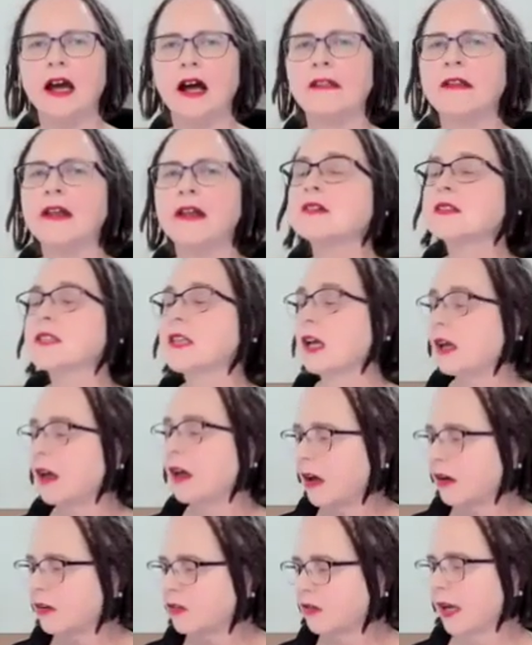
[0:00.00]
And then I'll say,
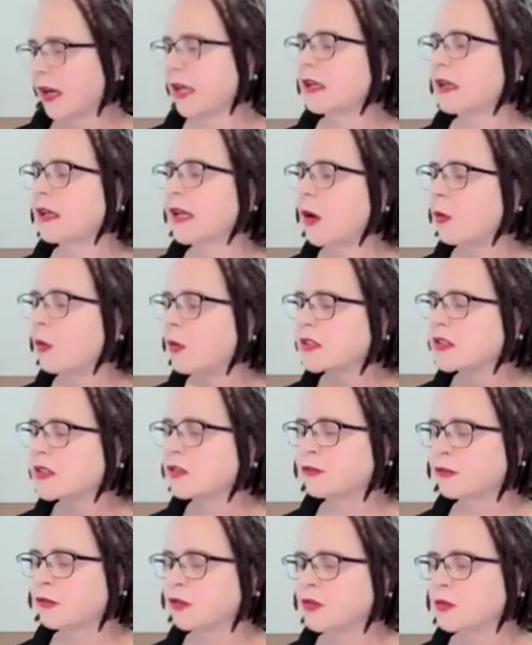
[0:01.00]
great, now what's the
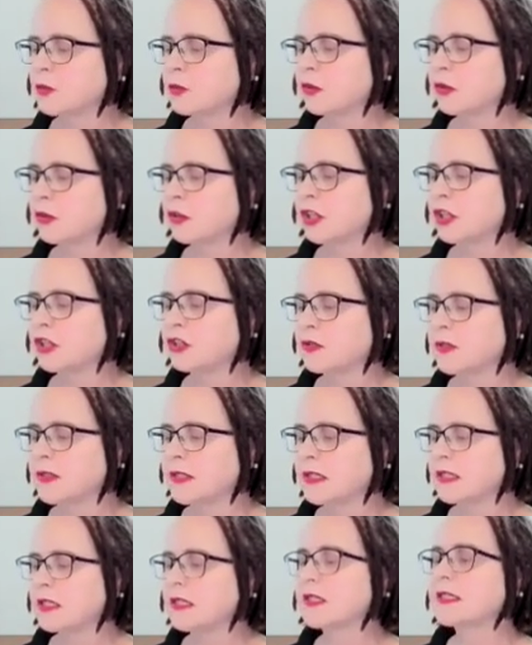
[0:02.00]
first word in your
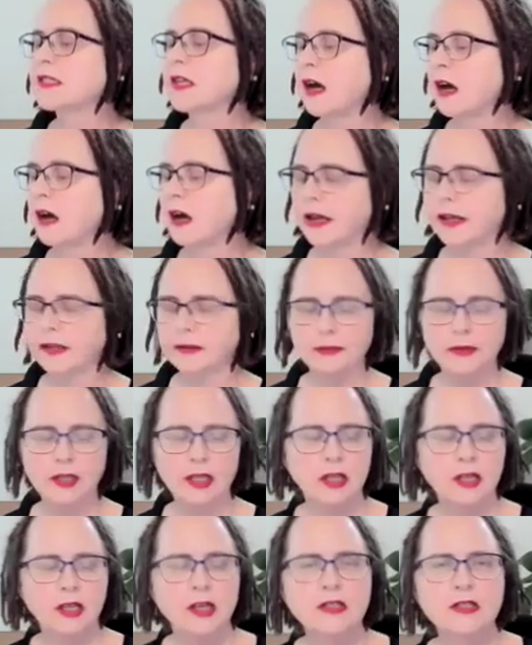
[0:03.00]
sentence? I.
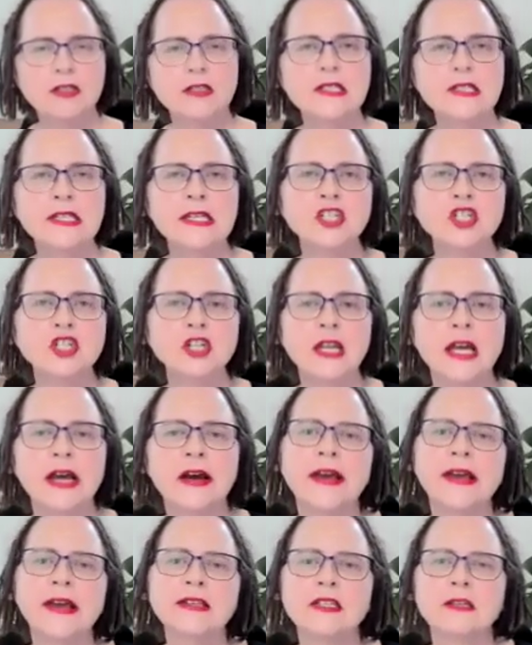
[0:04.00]
So the teacher now
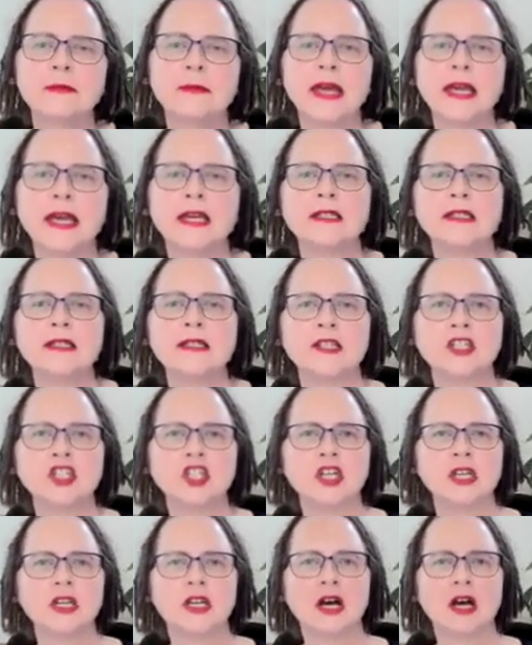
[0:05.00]
has to make a
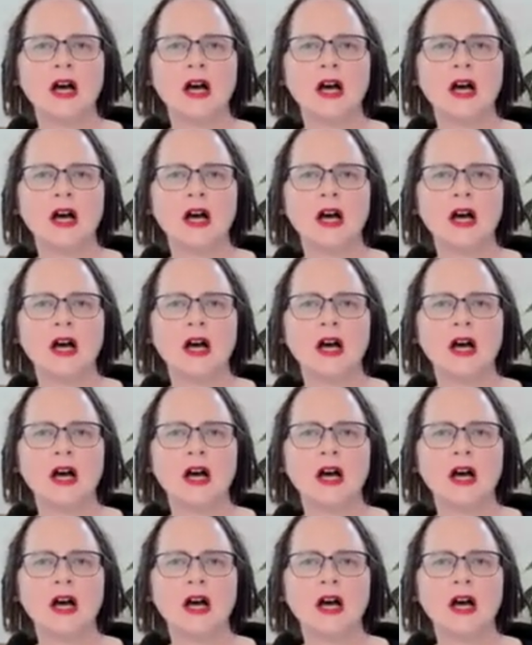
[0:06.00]
decision.